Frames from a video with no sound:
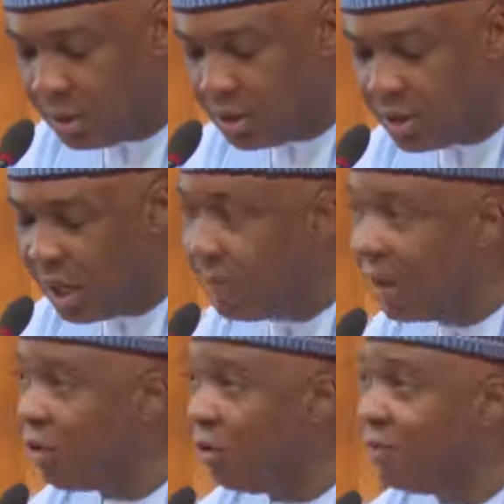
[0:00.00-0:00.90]
is
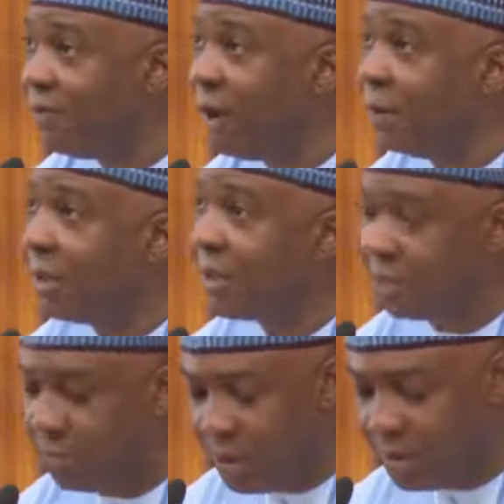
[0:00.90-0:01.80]
hereby confirmed
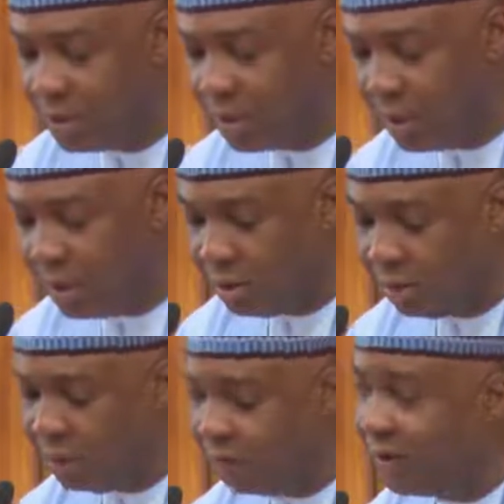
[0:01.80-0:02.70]
as a Minister
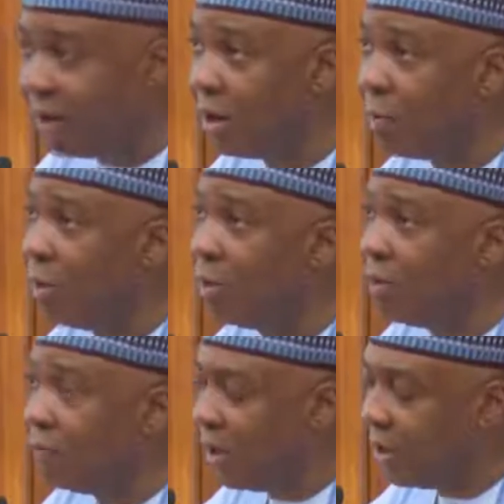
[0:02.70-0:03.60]
of the Federal Republic of